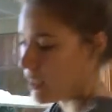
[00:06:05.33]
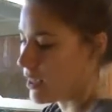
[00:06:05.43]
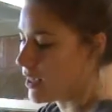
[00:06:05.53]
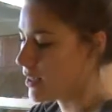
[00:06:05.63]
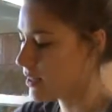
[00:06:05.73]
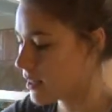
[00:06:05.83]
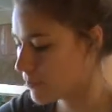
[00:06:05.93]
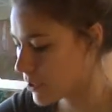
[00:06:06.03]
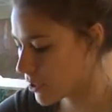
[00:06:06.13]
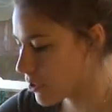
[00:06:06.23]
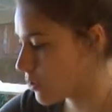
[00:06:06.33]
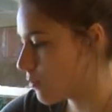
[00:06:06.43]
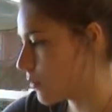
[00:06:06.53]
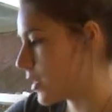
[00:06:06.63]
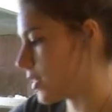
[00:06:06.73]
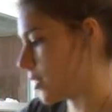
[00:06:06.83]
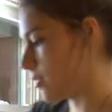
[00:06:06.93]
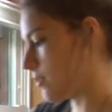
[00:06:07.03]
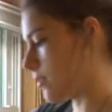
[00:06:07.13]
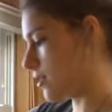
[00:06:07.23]
And then I'm going to go
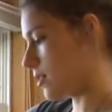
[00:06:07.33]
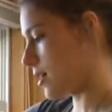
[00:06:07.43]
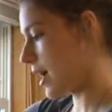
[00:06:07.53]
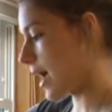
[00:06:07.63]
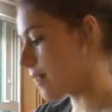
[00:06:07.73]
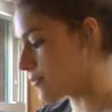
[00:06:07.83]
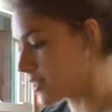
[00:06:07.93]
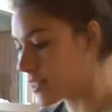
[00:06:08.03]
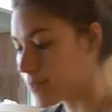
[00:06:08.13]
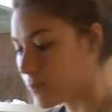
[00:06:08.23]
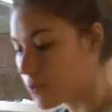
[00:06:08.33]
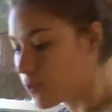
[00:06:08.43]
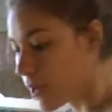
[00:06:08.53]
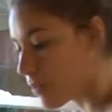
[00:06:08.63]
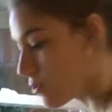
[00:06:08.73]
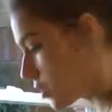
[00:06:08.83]
with 1/2 teaspoon ground